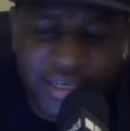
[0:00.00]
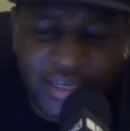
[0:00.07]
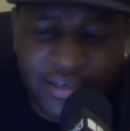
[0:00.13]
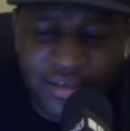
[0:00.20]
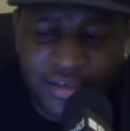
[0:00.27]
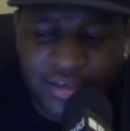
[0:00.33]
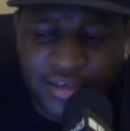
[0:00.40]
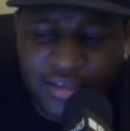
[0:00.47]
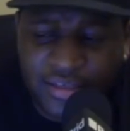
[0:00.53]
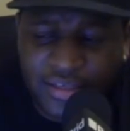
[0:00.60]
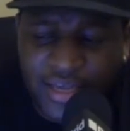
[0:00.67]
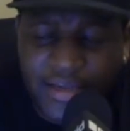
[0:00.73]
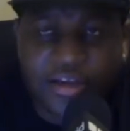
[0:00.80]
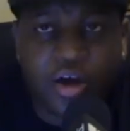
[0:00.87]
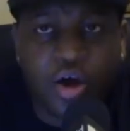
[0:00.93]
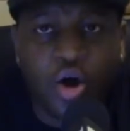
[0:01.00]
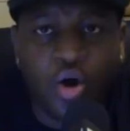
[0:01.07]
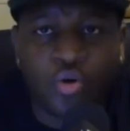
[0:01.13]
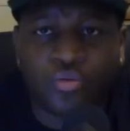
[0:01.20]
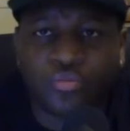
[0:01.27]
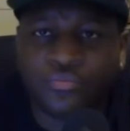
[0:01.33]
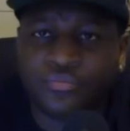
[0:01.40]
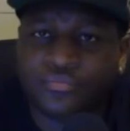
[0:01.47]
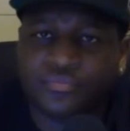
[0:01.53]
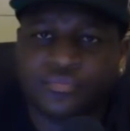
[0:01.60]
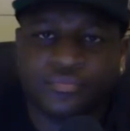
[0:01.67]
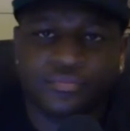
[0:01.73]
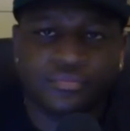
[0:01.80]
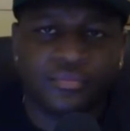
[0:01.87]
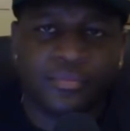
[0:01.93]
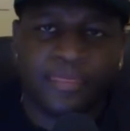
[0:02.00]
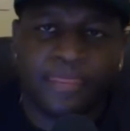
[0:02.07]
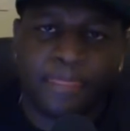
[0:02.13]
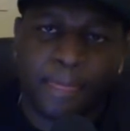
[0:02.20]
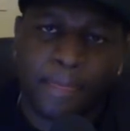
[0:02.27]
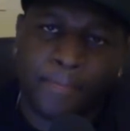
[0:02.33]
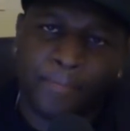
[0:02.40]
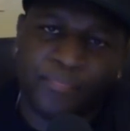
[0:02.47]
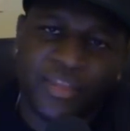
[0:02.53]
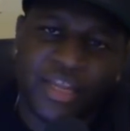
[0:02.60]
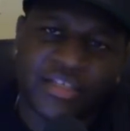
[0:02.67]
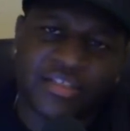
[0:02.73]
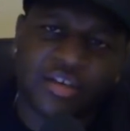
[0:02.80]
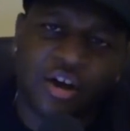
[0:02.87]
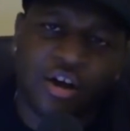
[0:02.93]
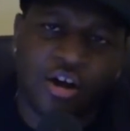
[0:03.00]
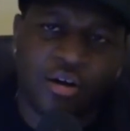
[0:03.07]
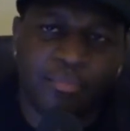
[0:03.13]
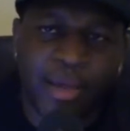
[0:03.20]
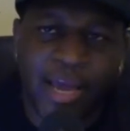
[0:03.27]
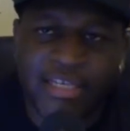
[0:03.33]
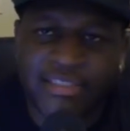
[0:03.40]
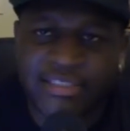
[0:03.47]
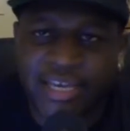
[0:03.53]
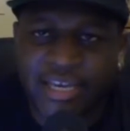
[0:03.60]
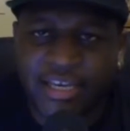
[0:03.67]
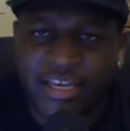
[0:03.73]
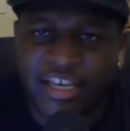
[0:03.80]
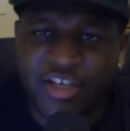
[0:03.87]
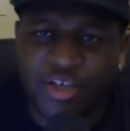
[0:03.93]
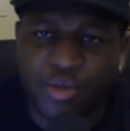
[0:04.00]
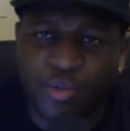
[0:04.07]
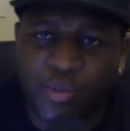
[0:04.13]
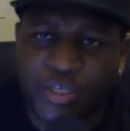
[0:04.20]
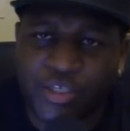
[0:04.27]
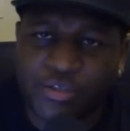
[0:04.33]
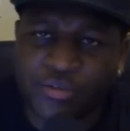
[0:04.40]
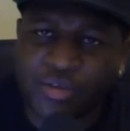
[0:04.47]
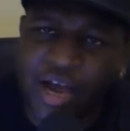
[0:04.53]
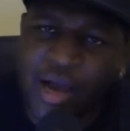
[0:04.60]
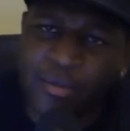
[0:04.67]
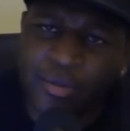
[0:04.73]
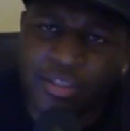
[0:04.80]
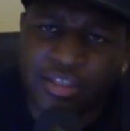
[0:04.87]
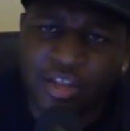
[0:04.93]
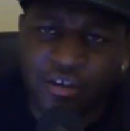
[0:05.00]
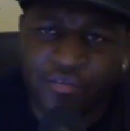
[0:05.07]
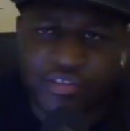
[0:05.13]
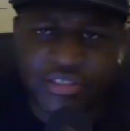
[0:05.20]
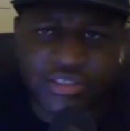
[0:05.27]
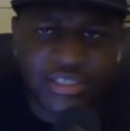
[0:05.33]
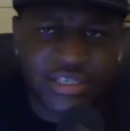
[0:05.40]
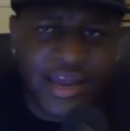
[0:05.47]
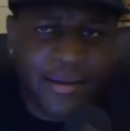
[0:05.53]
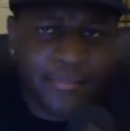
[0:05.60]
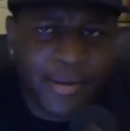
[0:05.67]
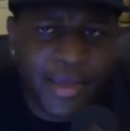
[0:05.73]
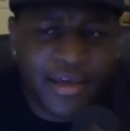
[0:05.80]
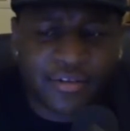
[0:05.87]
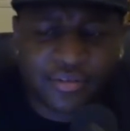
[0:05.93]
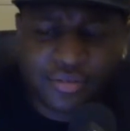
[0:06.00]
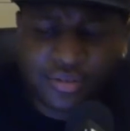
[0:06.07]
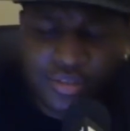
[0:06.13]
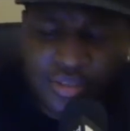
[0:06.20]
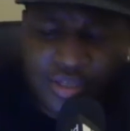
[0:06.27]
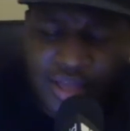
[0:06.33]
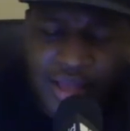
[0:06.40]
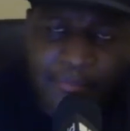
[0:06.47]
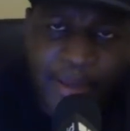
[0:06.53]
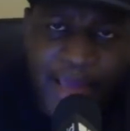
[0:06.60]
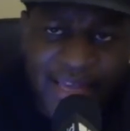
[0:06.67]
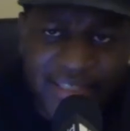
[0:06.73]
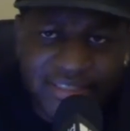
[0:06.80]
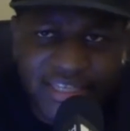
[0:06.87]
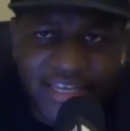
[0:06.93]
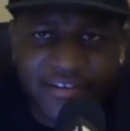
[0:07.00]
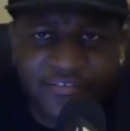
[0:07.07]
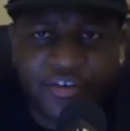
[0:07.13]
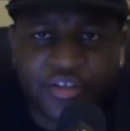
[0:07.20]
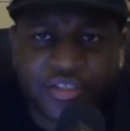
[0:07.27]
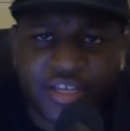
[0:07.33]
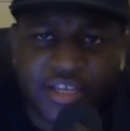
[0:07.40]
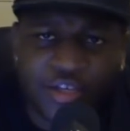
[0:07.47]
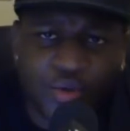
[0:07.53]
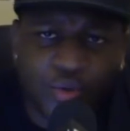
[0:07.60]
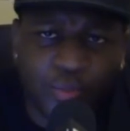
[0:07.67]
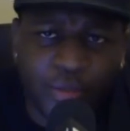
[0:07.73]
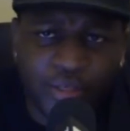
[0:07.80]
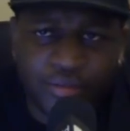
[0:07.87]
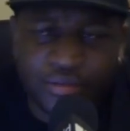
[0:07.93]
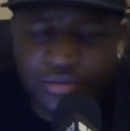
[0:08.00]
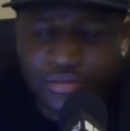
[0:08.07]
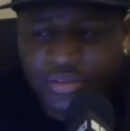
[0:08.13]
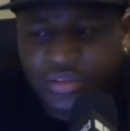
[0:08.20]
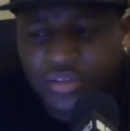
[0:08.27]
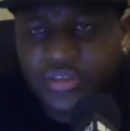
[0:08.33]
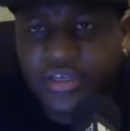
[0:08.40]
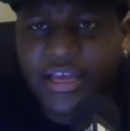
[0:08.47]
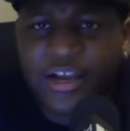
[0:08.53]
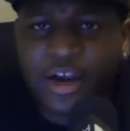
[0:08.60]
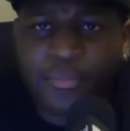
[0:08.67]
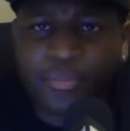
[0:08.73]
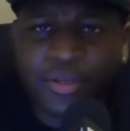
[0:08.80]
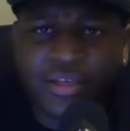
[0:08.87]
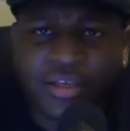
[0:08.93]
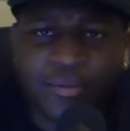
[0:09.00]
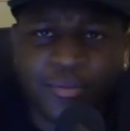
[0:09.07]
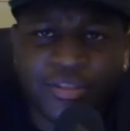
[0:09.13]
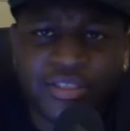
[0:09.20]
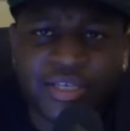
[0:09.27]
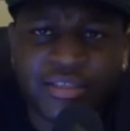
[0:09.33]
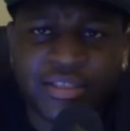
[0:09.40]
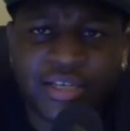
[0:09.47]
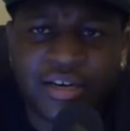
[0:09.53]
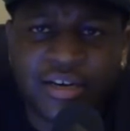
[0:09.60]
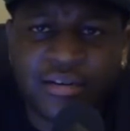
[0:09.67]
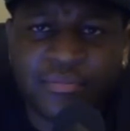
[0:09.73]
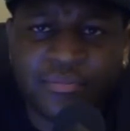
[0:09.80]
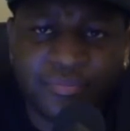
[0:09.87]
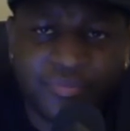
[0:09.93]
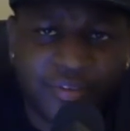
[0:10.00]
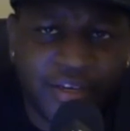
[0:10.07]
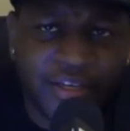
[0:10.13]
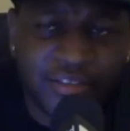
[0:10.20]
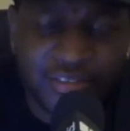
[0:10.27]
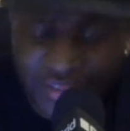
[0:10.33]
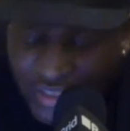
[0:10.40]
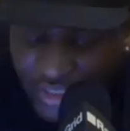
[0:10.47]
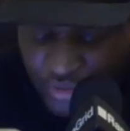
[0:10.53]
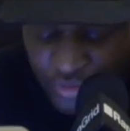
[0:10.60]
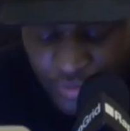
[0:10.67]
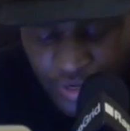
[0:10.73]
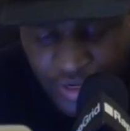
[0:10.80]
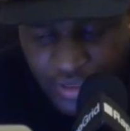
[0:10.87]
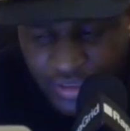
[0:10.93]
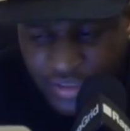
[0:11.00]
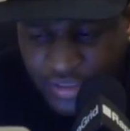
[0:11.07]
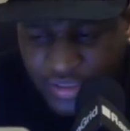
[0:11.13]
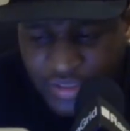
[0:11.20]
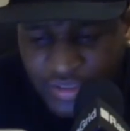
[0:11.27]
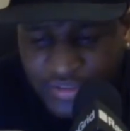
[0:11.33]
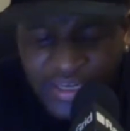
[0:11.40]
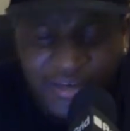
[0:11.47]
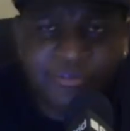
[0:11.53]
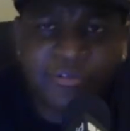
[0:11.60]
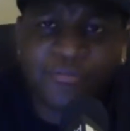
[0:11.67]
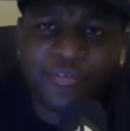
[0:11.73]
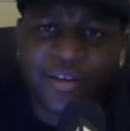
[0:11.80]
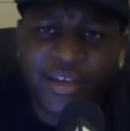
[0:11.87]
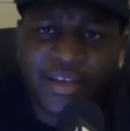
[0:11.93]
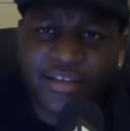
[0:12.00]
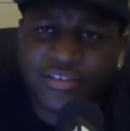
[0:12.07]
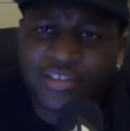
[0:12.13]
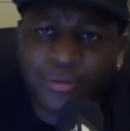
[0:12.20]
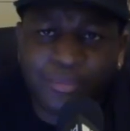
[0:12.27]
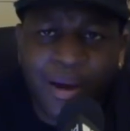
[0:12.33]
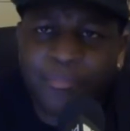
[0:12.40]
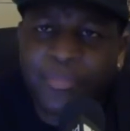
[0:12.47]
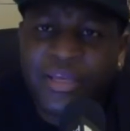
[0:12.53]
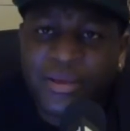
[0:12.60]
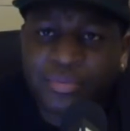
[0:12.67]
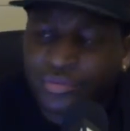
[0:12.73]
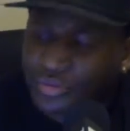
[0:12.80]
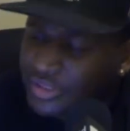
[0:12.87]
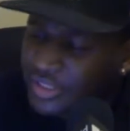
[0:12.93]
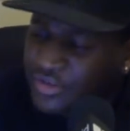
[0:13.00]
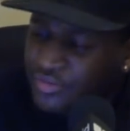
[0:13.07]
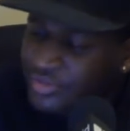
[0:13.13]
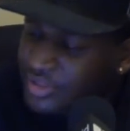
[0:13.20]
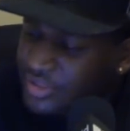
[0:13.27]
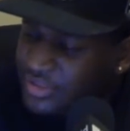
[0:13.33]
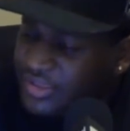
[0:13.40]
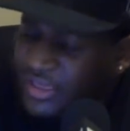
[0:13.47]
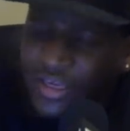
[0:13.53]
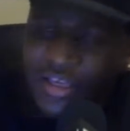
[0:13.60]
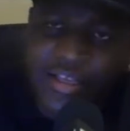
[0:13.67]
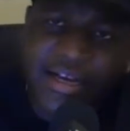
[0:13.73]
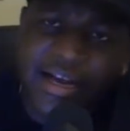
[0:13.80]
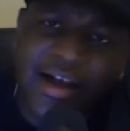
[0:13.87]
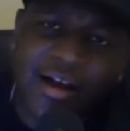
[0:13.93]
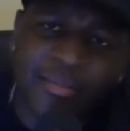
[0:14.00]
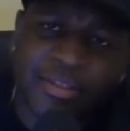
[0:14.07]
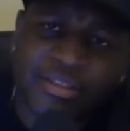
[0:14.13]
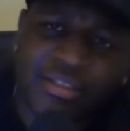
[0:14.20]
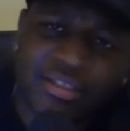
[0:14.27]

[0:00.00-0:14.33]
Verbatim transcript: think like, oh, next card, Pat Stay and Ill Will. I would love to see that battle, Pat Stay versus Ill Will. ARP, can we set that up? Fans, can you uh? Not even fans, yo, my peoples. Can you just get in the comments